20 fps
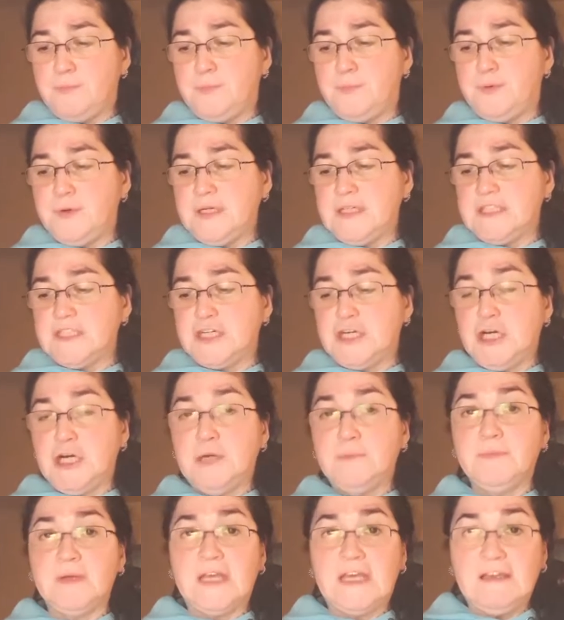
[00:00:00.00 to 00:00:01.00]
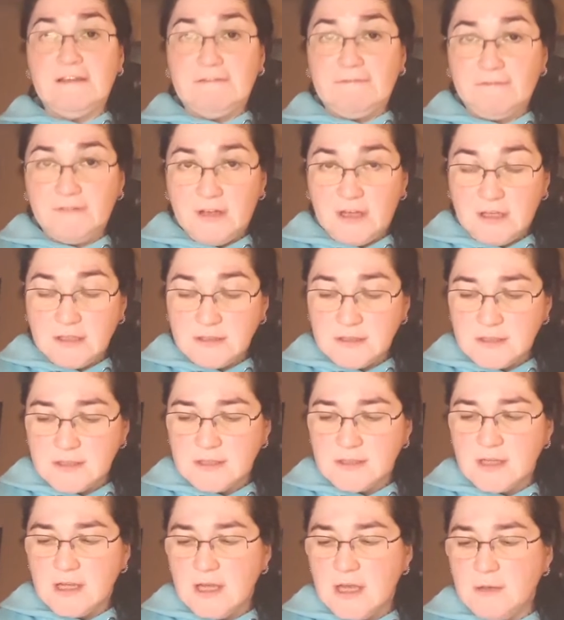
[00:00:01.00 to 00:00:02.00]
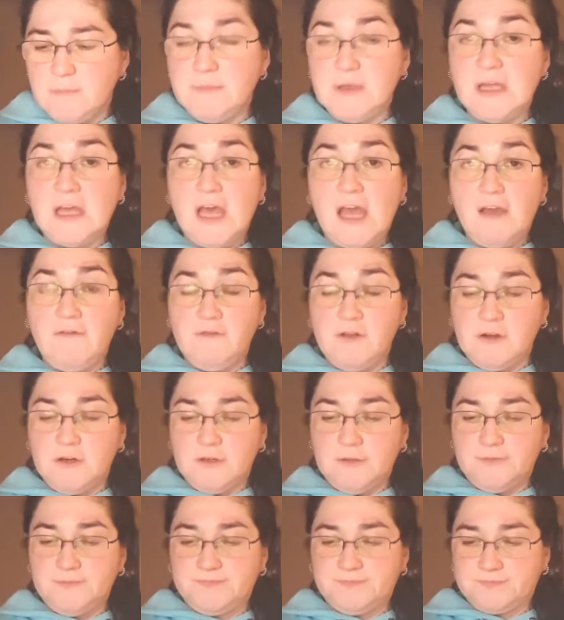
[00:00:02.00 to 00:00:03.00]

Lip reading: preterm infants behavior.